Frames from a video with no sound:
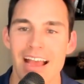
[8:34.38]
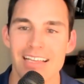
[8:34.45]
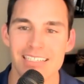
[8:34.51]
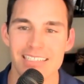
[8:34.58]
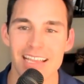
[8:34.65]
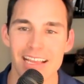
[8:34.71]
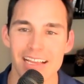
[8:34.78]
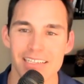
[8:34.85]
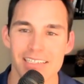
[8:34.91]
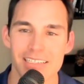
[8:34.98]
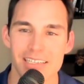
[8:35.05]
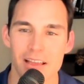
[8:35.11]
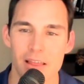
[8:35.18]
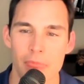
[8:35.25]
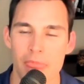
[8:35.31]

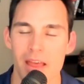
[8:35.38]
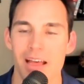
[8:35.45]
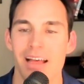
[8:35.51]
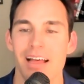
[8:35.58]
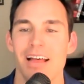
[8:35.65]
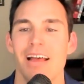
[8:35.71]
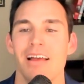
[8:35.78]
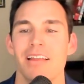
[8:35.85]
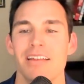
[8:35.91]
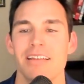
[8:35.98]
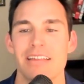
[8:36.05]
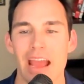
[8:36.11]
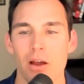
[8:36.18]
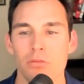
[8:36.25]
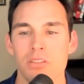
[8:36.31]
6,
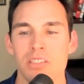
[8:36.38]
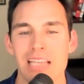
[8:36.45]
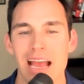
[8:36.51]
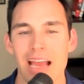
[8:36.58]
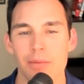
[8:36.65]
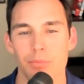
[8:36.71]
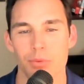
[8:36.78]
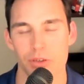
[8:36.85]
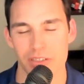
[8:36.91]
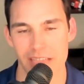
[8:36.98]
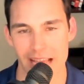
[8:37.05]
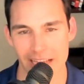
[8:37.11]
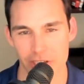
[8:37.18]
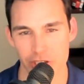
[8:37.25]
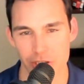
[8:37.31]
downside
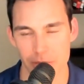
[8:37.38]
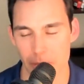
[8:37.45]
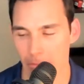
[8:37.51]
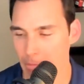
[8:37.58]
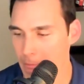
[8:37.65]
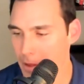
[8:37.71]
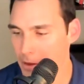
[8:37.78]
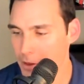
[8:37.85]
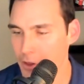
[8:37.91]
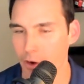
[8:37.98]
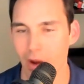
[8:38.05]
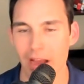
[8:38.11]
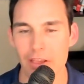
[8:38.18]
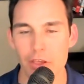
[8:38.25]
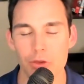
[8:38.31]
protection.
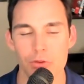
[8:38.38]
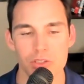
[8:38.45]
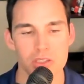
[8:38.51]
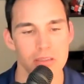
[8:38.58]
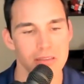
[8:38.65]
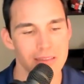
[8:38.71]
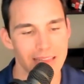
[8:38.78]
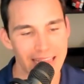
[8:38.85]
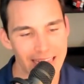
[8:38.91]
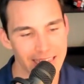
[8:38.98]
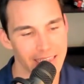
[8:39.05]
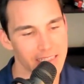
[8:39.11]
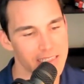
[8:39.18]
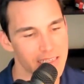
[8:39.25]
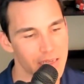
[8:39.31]
I used the
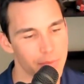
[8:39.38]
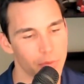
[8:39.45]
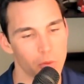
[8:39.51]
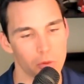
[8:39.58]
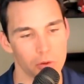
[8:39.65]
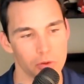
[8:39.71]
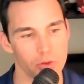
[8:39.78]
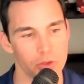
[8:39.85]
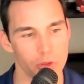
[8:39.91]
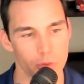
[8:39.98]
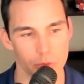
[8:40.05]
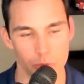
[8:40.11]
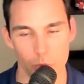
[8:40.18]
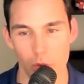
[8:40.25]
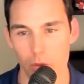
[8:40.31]
land example earlier
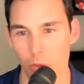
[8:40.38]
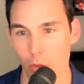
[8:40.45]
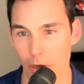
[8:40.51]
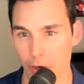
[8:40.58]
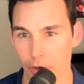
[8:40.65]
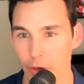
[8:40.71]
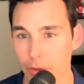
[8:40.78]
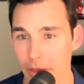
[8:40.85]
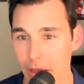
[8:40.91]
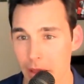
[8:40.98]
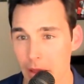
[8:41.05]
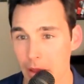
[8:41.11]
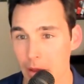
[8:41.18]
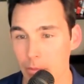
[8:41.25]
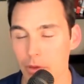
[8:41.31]
with what we're doing,
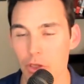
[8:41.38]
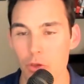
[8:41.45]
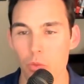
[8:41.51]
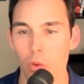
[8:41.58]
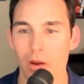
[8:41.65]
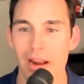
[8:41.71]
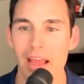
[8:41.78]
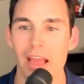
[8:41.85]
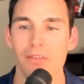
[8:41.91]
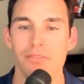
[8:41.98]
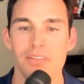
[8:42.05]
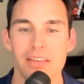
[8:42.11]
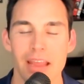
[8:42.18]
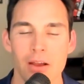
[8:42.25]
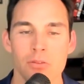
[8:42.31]
but you want to
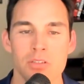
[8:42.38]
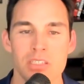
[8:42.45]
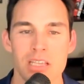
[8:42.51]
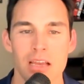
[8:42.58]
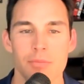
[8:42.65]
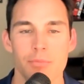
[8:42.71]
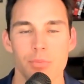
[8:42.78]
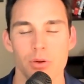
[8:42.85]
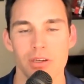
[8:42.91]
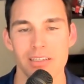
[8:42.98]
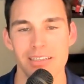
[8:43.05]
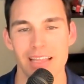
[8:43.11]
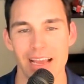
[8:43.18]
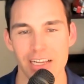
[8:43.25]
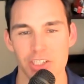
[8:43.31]
have downside
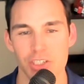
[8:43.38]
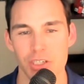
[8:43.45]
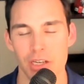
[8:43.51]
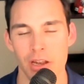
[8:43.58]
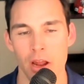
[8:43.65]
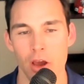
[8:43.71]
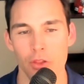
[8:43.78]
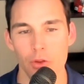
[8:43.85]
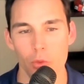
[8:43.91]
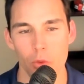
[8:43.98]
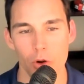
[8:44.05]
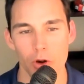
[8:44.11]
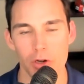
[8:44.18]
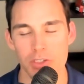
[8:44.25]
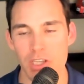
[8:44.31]
protection. In other
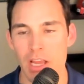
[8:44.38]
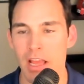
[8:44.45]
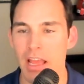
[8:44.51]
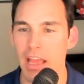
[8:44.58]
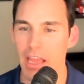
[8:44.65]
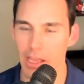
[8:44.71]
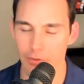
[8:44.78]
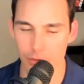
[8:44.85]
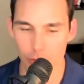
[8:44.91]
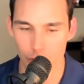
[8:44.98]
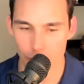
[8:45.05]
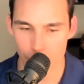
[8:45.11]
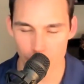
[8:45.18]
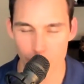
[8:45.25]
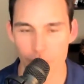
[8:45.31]
words, if you
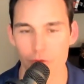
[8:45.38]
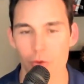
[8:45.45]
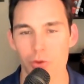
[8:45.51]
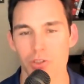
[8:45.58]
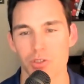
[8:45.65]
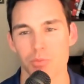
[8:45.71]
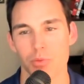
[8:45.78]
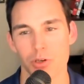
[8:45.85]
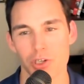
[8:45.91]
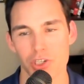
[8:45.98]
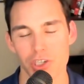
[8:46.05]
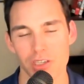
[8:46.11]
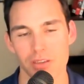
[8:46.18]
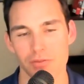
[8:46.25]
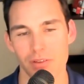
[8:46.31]
do force
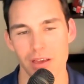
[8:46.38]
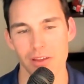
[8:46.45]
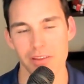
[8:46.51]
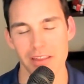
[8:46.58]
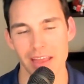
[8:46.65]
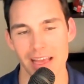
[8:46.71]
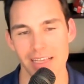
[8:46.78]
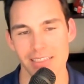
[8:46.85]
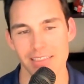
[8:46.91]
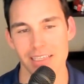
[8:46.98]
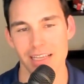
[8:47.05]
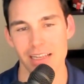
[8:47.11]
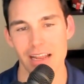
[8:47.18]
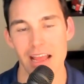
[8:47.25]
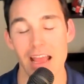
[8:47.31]
appreciate the value of the
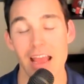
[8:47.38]
asset,